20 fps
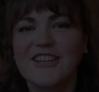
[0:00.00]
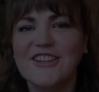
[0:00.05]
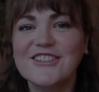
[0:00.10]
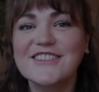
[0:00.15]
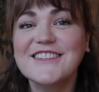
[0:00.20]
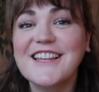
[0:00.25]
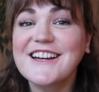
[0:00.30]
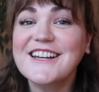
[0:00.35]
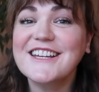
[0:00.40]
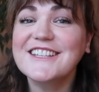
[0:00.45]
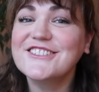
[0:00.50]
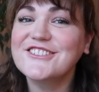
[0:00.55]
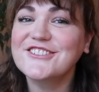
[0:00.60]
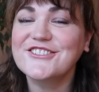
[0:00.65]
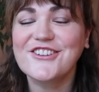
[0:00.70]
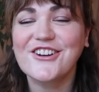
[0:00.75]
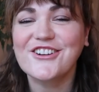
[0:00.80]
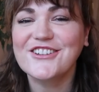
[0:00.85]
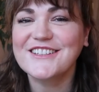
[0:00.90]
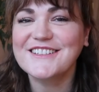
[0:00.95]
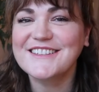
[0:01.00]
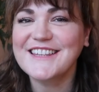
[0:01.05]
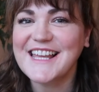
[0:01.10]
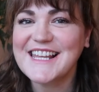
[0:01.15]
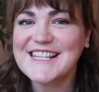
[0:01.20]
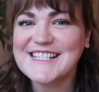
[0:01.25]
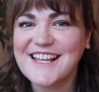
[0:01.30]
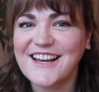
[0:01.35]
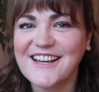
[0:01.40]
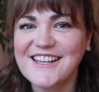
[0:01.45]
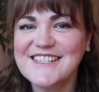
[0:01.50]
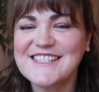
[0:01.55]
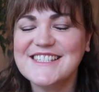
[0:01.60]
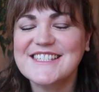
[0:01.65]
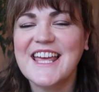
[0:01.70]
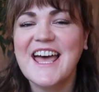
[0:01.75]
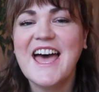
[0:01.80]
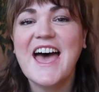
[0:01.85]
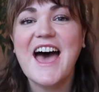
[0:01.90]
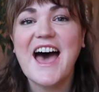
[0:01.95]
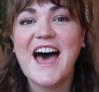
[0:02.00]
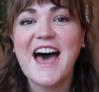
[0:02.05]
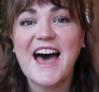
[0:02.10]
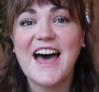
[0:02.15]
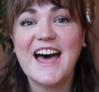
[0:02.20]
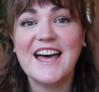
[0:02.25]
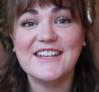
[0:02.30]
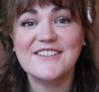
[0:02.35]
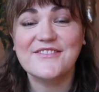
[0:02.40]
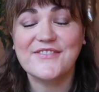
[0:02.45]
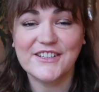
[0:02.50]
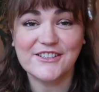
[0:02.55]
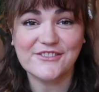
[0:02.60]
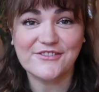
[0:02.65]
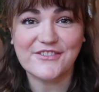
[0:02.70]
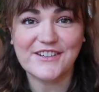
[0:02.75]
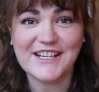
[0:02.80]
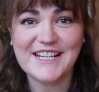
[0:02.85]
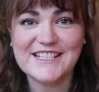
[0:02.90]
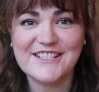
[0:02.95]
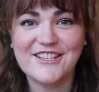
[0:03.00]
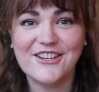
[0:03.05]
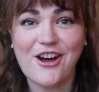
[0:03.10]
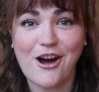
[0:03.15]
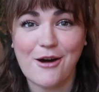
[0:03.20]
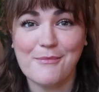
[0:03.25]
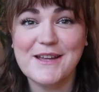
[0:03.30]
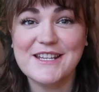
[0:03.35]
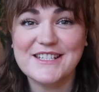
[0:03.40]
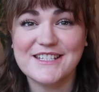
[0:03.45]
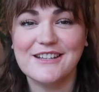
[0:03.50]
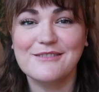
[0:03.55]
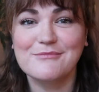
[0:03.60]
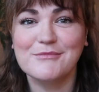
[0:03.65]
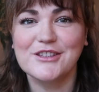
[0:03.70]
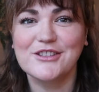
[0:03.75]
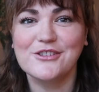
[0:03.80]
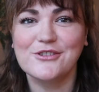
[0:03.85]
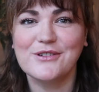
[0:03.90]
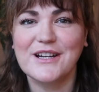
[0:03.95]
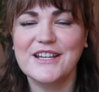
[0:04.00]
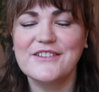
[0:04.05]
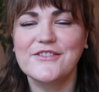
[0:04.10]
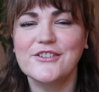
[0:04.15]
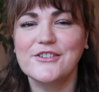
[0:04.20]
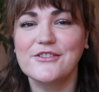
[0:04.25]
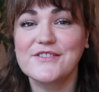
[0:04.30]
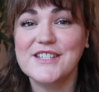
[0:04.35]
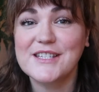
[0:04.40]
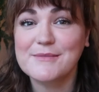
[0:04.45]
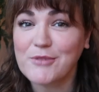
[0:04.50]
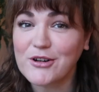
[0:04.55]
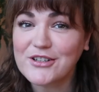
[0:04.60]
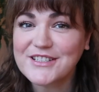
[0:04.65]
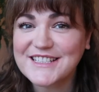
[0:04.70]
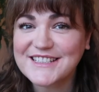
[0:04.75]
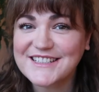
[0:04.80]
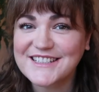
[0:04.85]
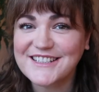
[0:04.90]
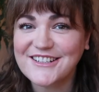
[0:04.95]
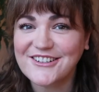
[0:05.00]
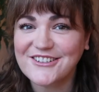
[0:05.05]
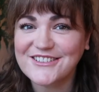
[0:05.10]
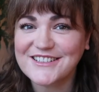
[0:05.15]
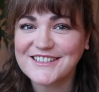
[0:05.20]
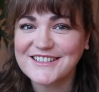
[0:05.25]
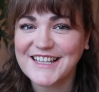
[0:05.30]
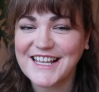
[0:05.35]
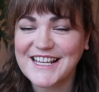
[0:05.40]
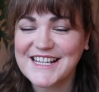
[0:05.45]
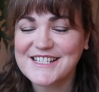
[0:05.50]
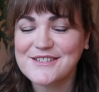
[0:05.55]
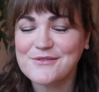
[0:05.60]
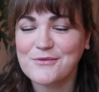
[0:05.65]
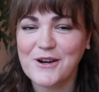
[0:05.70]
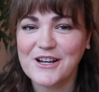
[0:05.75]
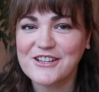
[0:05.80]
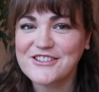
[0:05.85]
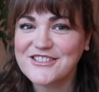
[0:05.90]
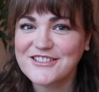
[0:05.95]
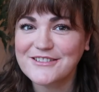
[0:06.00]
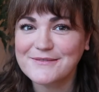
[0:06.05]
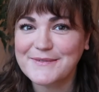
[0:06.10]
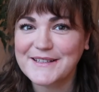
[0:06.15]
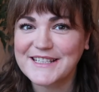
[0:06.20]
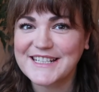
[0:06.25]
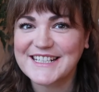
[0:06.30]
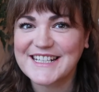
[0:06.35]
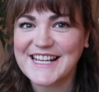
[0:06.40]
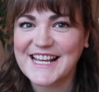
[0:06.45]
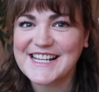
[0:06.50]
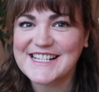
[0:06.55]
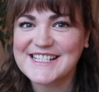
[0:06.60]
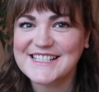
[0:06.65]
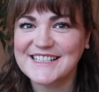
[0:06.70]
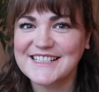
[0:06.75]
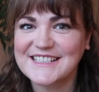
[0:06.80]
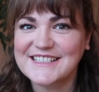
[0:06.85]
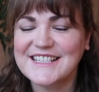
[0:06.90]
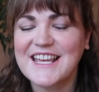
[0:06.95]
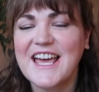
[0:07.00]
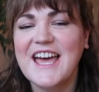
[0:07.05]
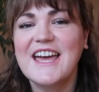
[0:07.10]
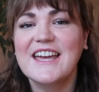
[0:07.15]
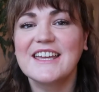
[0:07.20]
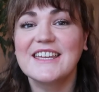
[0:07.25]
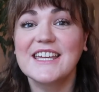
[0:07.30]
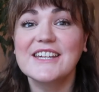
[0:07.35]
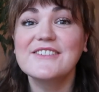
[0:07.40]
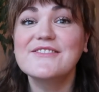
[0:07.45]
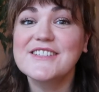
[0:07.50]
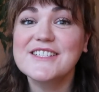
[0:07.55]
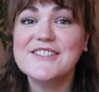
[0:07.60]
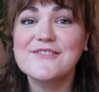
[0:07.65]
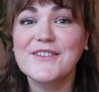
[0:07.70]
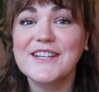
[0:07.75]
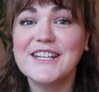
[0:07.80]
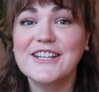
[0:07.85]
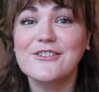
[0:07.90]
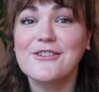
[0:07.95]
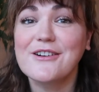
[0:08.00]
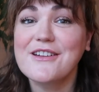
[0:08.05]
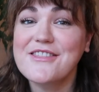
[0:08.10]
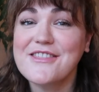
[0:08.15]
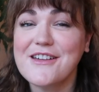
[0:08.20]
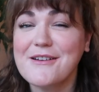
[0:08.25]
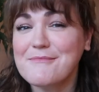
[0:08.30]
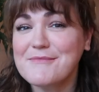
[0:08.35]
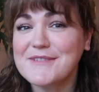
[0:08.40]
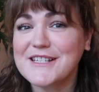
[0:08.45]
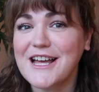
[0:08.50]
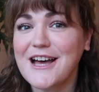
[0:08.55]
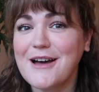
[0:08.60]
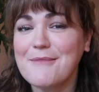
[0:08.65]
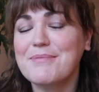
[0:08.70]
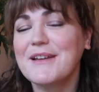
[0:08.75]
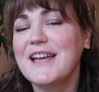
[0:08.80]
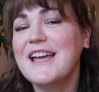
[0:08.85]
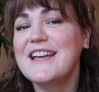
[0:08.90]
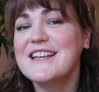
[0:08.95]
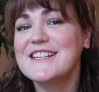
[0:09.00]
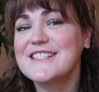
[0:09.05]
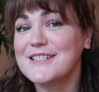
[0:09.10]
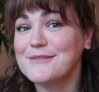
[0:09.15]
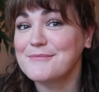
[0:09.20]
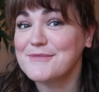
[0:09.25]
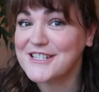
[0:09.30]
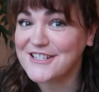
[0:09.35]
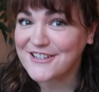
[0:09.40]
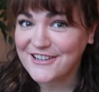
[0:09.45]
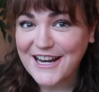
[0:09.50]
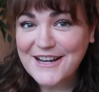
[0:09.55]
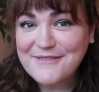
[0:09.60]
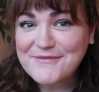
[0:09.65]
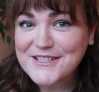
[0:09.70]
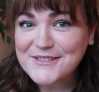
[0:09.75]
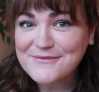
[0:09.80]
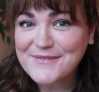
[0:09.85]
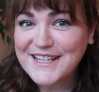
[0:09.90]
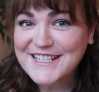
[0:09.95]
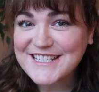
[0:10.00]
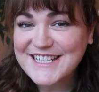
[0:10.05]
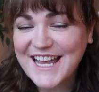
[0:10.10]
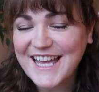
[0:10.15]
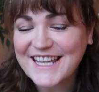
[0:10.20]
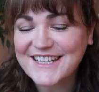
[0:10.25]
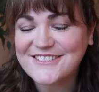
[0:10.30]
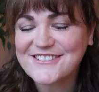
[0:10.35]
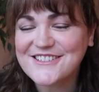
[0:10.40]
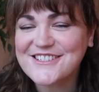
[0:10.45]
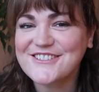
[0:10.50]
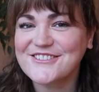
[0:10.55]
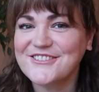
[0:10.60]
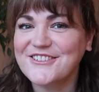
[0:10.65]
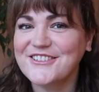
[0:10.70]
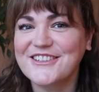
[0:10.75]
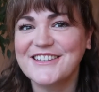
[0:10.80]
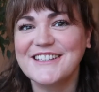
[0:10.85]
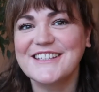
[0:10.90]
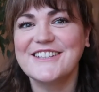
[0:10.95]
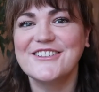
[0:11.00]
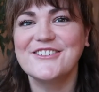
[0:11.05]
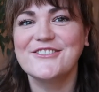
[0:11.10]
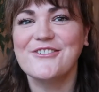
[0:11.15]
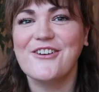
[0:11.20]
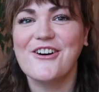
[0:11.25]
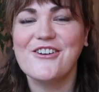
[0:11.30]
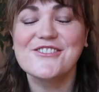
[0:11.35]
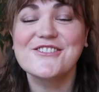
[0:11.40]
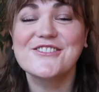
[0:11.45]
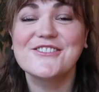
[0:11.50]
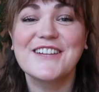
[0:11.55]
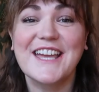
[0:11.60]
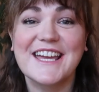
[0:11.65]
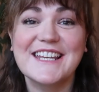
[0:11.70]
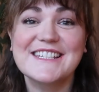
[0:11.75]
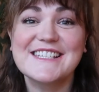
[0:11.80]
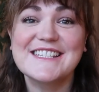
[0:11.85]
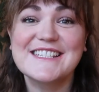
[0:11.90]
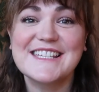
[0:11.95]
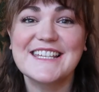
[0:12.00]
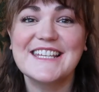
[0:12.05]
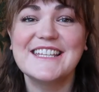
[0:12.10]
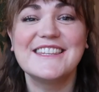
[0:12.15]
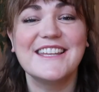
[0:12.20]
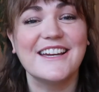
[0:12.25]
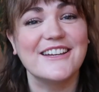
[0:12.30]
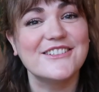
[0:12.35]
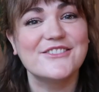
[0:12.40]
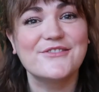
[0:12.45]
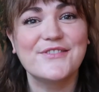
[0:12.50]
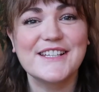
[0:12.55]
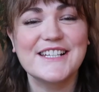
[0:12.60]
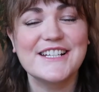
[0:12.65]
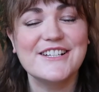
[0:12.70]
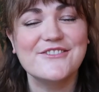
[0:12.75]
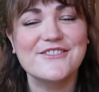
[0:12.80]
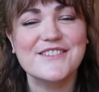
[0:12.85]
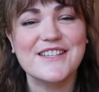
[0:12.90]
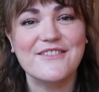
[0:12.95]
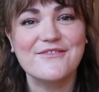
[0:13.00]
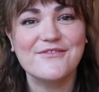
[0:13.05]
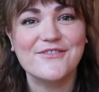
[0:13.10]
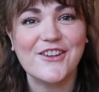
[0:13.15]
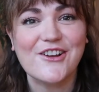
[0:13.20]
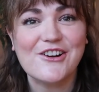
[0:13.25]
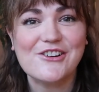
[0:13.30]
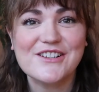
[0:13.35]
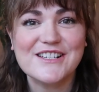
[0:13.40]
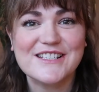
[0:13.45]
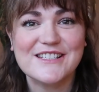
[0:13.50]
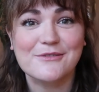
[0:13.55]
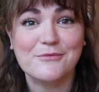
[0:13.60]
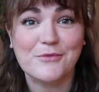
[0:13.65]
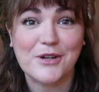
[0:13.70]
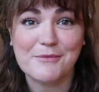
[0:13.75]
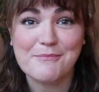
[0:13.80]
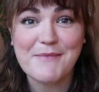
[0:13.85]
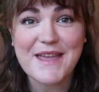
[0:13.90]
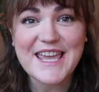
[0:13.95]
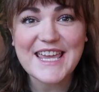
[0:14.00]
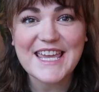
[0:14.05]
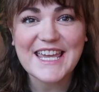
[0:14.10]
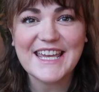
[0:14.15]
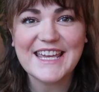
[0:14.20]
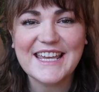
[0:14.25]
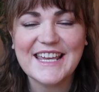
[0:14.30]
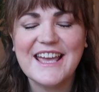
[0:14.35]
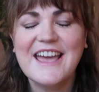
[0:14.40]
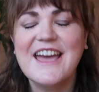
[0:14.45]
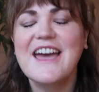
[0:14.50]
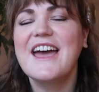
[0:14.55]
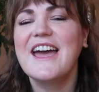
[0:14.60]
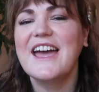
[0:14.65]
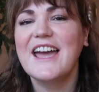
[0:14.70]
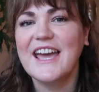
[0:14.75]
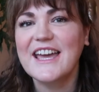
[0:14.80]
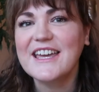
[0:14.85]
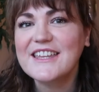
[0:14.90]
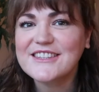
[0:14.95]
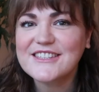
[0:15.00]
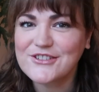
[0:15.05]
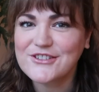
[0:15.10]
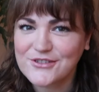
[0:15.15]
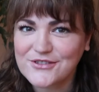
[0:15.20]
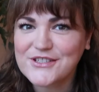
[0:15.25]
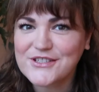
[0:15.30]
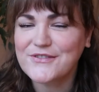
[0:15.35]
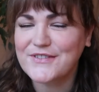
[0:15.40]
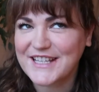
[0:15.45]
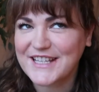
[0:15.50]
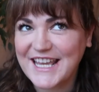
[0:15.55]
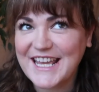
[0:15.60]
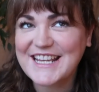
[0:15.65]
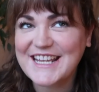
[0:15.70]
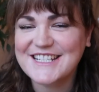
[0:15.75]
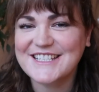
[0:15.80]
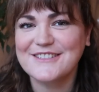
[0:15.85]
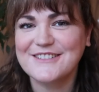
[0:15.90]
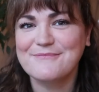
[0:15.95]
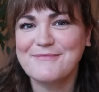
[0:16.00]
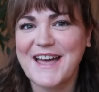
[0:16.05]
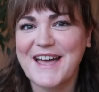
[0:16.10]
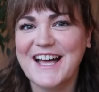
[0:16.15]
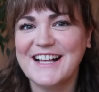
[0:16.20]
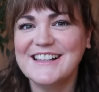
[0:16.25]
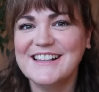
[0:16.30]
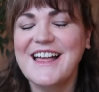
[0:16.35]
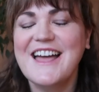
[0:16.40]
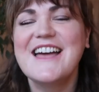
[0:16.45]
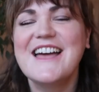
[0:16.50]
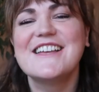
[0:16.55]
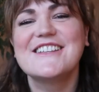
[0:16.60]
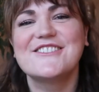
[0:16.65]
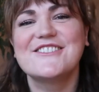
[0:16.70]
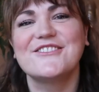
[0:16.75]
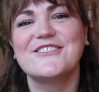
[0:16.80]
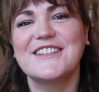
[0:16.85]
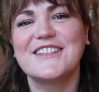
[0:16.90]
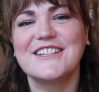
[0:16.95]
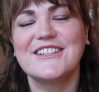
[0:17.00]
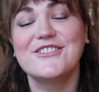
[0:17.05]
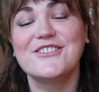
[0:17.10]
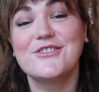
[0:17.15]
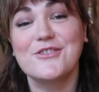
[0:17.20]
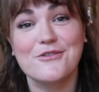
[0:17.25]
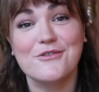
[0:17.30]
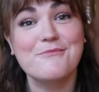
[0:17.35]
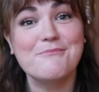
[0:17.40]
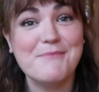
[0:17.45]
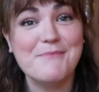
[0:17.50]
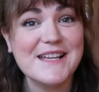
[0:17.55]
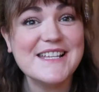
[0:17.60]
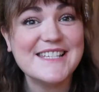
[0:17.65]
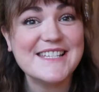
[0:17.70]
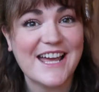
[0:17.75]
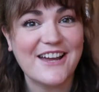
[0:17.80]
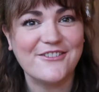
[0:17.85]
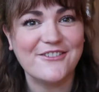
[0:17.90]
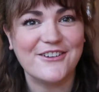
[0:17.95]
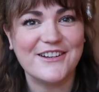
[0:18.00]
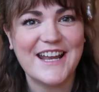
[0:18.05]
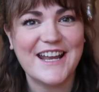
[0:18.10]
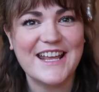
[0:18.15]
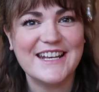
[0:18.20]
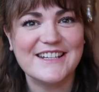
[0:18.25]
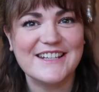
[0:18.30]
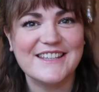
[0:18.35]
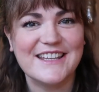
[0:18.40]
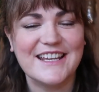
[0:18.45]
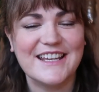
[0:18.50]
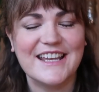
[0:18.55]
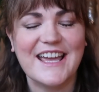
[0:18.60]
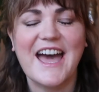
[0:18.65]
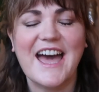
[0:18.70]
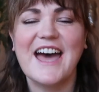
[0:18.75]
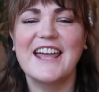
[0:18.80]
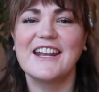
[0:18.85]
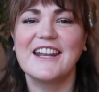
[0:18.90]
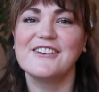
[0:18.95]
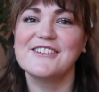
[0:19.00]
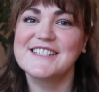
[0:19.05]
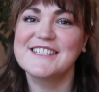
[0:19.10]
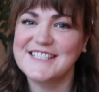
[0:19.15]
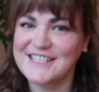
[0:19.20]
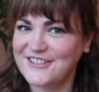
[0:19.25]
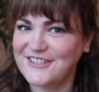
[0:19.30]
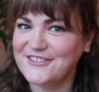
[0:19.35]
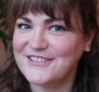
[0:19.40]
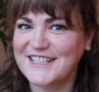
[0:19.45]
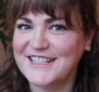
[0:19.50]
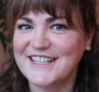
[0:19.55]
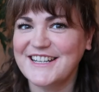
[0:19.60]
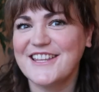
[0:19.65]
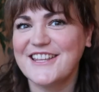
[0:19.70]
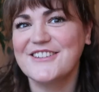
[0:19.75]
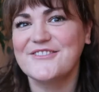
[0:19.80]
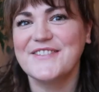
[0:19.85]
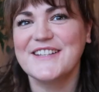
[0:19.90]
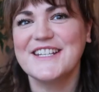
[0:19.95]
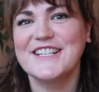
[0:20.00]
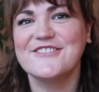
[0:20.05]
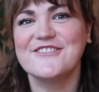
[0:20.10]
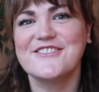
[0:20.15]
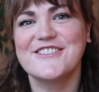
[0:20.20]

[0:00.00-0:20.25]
Good luck in your Northern Lights hunt and feel free to comment down below if you have spotted the Northern Lights whilst you've been in Iceland. Give this video a thumbs up Subscribe to my channel so that you also get to see the other videos and vlogs that we're making. Hit the notification bell so that you don't miss out on anything and I'll see you in another video